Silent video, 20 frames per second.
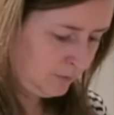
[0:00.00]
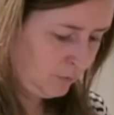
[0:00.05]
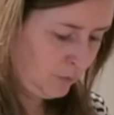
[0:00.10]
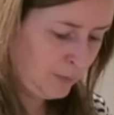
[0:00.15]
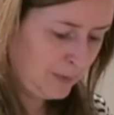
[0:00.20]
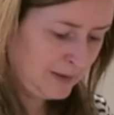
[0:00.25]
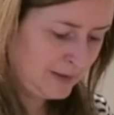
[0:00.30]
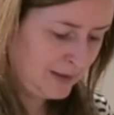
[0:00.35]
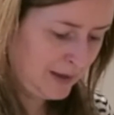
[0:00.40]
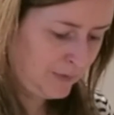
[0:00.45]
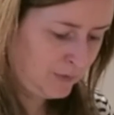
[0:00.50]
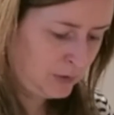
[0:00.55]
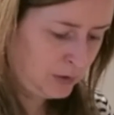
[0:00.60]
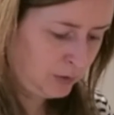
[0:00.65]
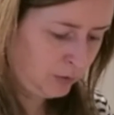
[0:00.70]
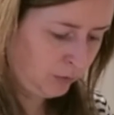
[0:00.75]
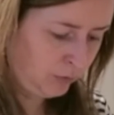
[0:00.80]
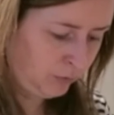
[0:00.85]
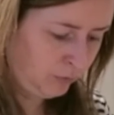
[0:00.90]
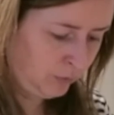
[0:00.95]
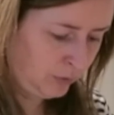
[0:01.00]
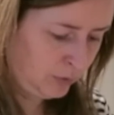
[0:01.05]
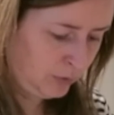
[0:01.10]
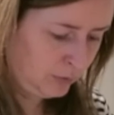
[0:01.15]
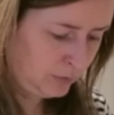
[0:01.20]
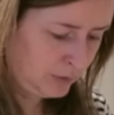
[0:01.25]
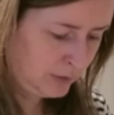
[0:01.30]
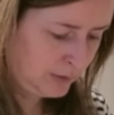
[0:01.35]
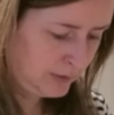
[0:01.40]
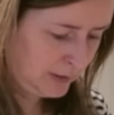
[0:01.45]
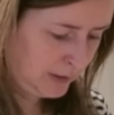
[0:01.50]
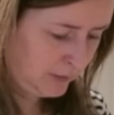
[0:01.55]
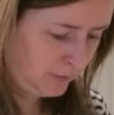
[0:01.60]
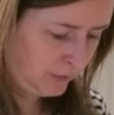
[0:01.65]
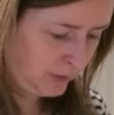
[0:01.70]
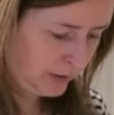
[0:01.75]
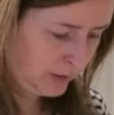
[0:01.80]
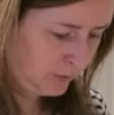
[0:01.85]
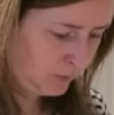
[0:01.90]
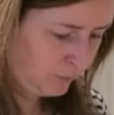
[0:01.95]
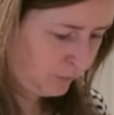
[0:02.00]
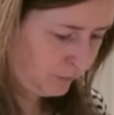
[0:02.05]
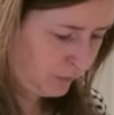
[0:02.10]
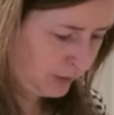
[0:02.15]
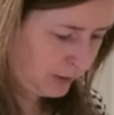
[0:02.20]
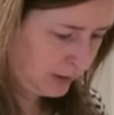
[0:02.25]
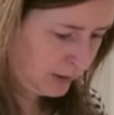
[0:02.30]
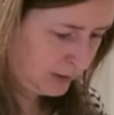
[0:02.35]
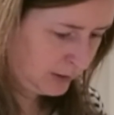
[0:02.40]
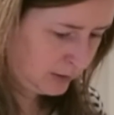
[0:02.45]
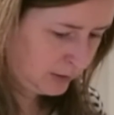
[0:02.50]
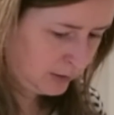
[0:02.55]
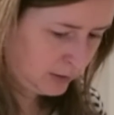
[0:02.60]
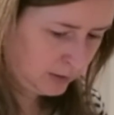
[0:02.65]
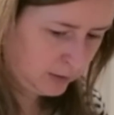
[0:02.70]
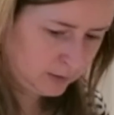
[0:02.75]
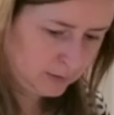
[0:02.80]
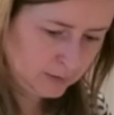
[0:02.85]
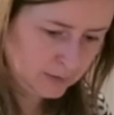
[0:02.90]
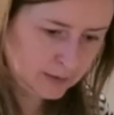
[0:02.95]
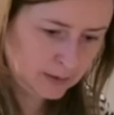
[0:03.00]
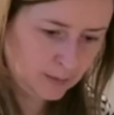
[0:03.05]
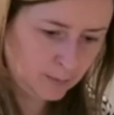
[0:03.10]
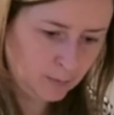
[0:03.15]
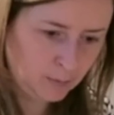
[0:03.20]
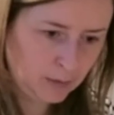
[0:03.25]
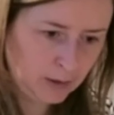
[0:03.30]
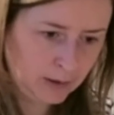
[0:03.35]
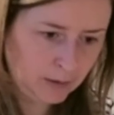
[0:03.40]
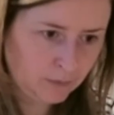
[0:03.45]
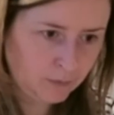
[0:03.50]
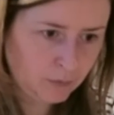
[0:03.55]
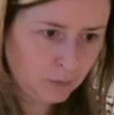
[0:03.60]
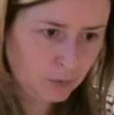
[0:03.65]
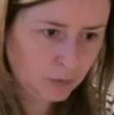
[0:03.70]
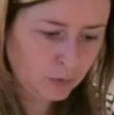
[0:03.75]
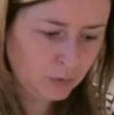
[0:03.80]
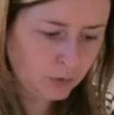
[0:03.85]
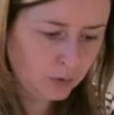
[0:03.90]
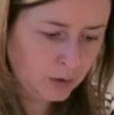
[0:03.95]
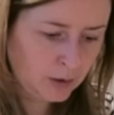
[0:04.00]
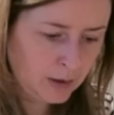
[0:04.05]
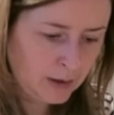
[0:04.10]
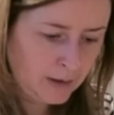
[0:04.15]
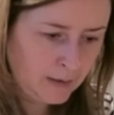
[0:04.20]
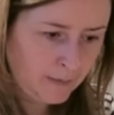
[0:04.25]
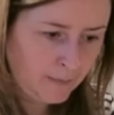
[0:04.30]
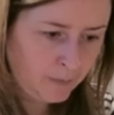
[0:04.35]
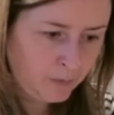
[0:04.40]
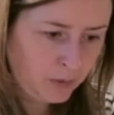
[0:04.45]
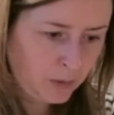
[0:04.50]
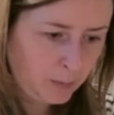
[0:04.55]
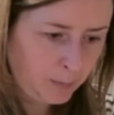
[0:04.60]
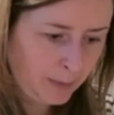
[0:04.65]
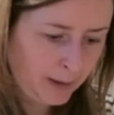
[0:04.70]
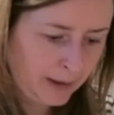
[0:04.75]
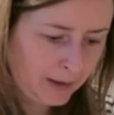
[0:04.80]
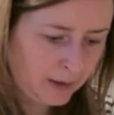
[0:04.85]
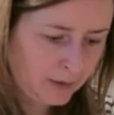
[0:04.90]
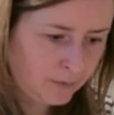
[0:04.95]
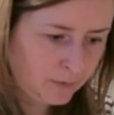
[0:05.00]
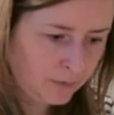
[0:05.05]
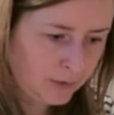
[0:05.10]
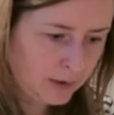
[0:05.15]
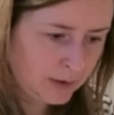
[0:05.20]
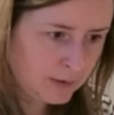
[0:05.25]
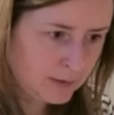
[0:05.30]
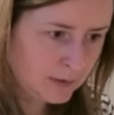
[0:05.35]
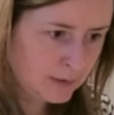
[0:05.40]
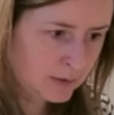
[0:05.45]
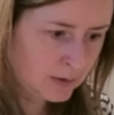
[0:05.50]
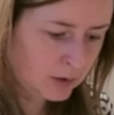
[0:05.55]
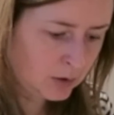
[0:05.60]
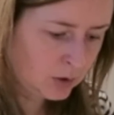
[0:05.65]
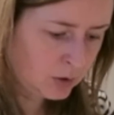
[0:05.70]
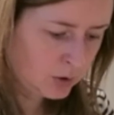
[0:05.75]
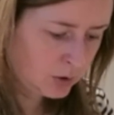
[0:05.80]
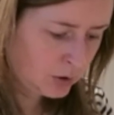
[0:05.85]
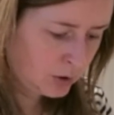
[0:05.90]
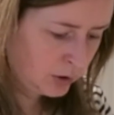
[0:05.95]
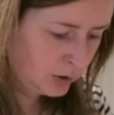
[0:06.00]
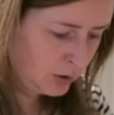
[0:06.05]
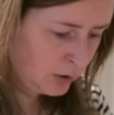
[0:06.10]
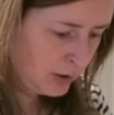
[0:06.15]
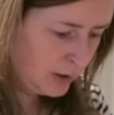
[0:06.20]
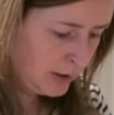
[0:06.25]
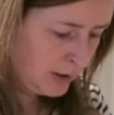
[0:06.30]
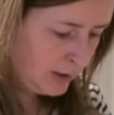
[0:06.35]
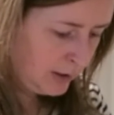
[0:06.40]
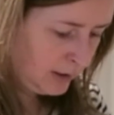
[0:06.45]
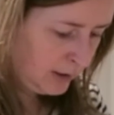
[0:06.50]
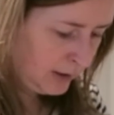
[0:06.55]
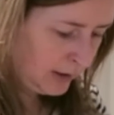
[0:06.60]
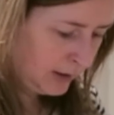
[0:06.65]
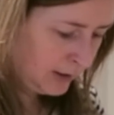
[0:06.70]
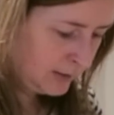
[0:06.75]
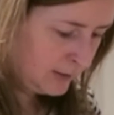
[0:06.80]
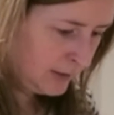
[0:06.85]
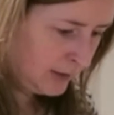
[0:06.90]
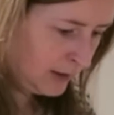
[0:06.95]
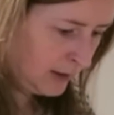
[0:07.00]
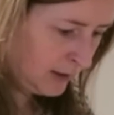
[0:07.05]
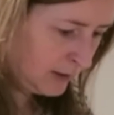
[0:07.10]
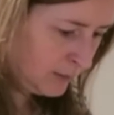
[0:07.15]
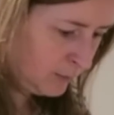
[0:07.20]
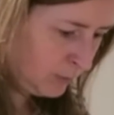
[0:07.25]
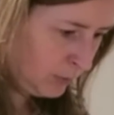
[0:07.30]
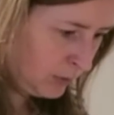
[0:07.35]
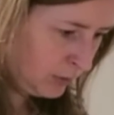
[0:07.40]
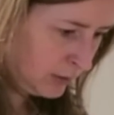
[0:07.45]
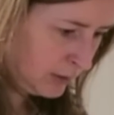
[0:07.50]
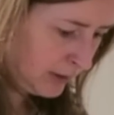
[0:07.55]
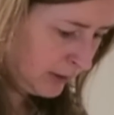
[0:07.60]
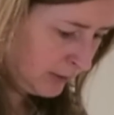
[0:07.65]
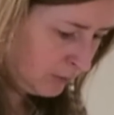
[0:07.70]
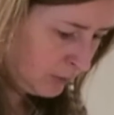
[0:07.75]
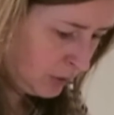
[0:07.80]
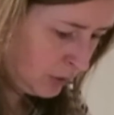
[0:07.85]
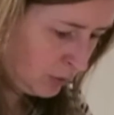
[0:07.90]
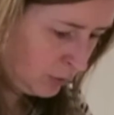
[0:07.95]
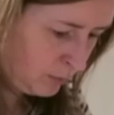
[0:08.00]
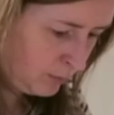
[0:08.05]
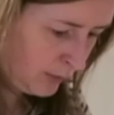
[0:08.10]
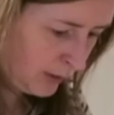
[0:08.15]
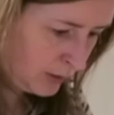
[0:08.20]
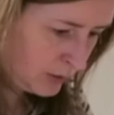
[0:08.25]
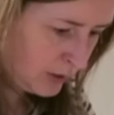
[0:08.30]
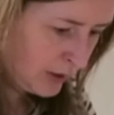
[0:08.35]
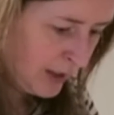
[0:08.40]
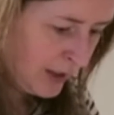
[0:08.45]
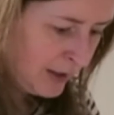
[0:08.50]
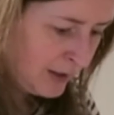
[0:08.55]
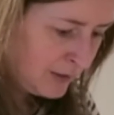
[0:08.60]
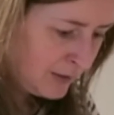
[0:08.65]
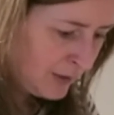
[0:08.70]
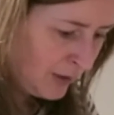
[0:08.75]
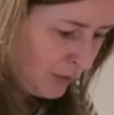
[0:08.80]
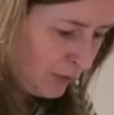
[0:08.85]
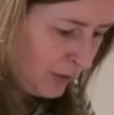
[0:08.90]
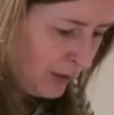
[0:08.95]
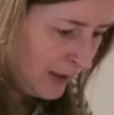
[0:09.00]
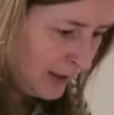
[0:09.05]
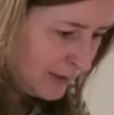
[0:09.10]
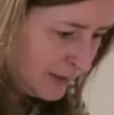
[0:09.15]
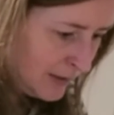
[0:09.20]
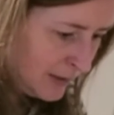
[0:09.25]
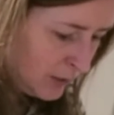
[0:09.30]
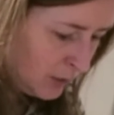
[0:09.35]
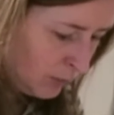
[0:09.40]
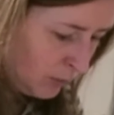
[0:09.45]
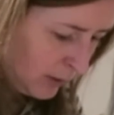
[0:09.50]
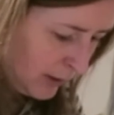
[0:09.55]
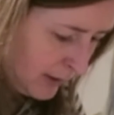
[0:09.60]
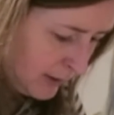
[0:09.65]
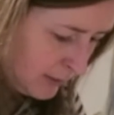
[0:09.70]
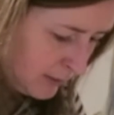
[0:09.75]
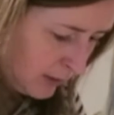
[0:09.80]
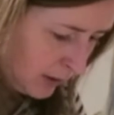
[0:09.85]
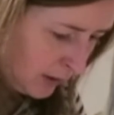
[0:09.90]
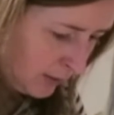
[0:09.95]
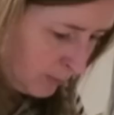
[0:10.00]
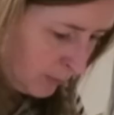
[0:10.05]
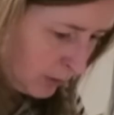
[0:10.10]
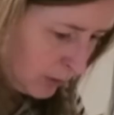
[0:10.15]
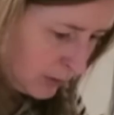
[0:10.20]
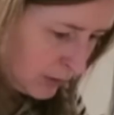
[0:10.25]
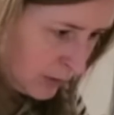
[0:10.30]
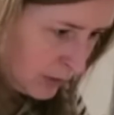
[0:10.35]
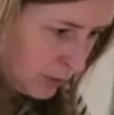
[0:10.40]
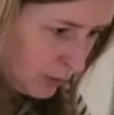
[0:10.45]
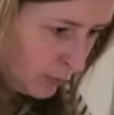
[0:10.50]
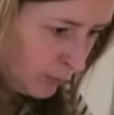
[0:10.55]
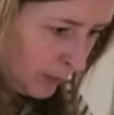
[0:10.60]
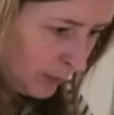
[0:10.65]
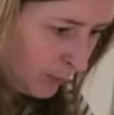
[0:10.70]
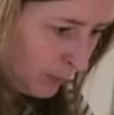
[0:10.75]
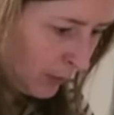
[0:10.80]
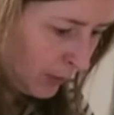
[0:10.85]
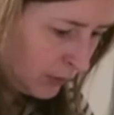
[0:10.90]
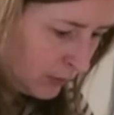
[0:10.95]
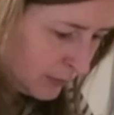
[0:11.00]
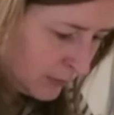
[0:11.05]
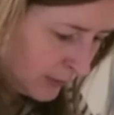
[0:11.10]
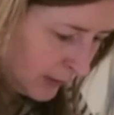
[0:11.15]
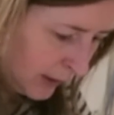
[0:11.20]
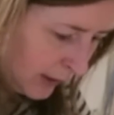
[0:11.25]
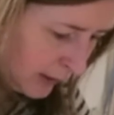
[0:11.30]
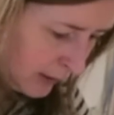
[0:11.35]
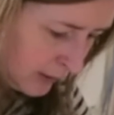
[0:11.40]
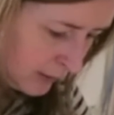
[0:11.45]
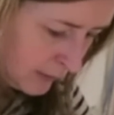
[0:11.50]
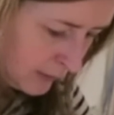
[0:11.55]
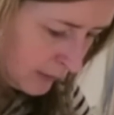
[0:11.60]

for me to have a look through to see if I can find something for the back of this as a cushion. Yeah, see, that's blocked out too much. So this is quite a time-consuming process,